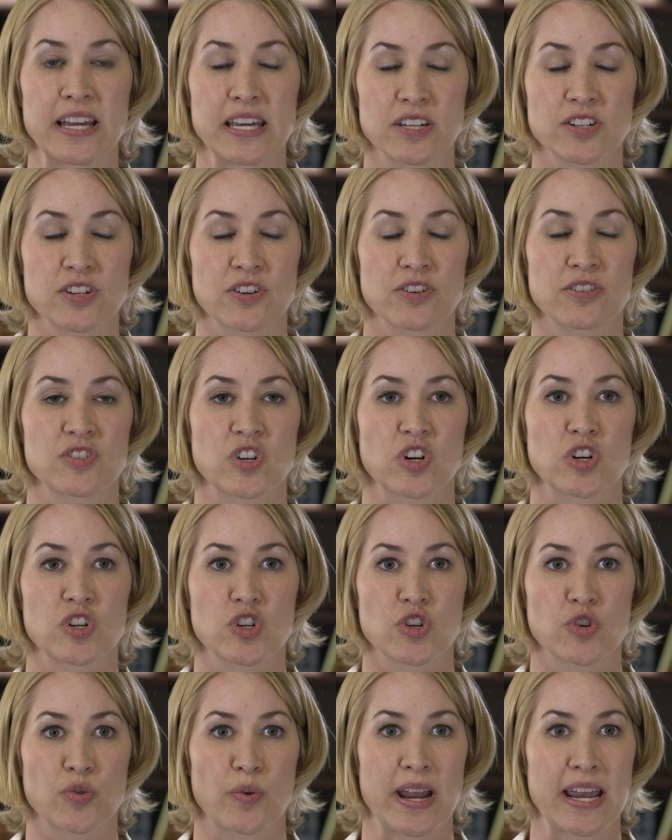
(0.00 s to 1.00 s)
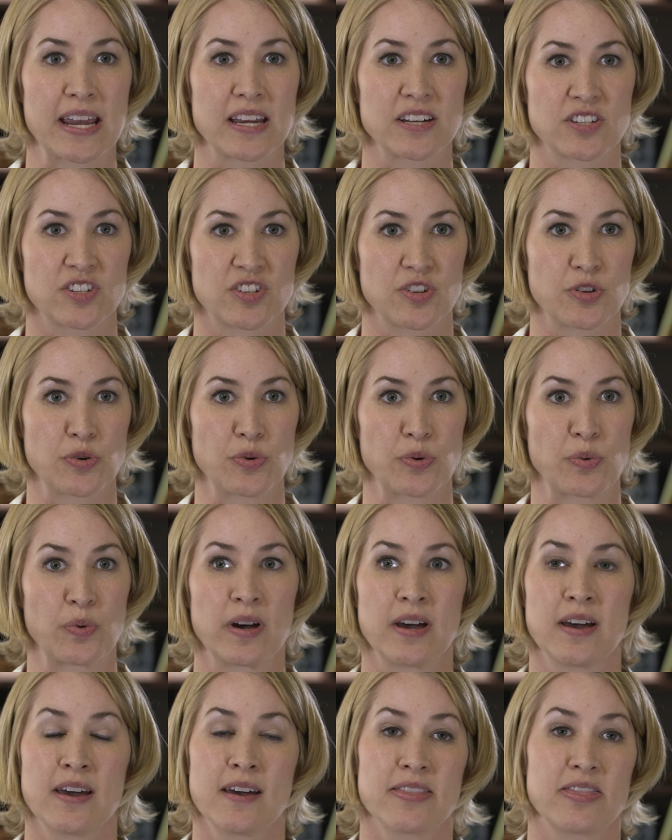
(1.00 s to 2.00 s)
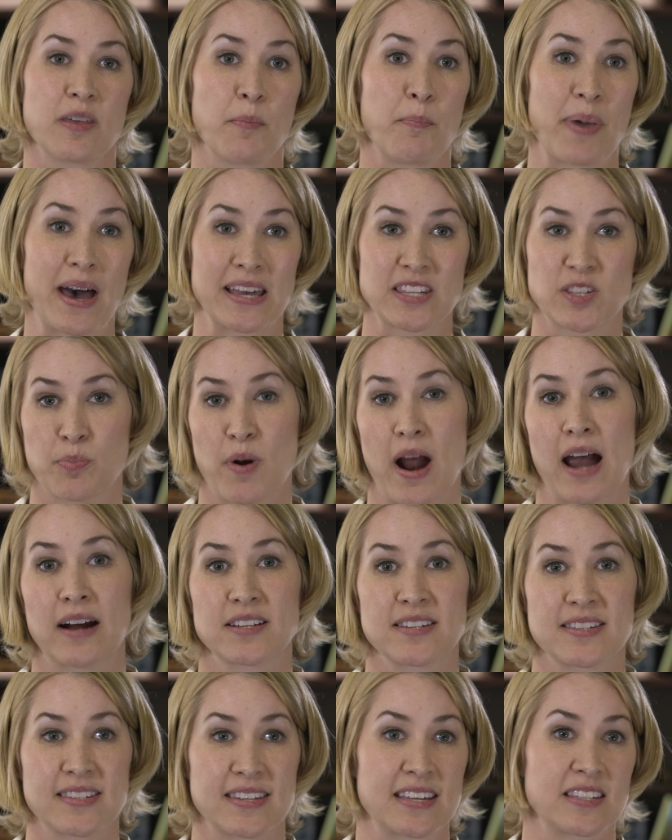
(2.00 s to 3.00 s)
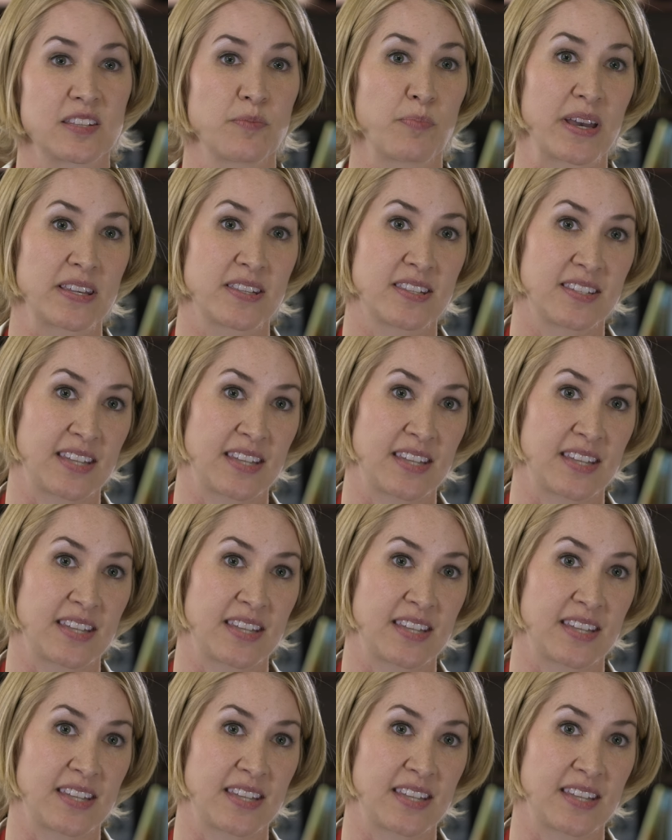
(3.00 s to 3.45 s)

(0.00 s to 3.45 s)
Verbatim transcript: interns are trained to the best practices, best